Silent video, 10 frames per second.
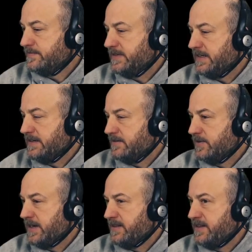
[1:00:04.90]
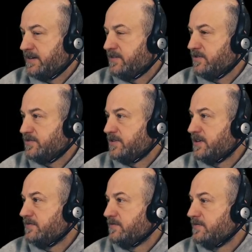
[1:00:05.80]
yeah, we had that closed
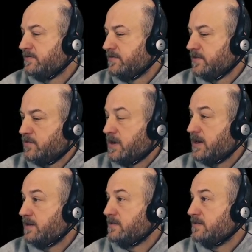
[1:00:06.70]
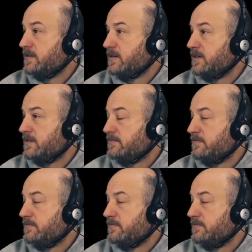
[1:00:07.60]
off for a while. Let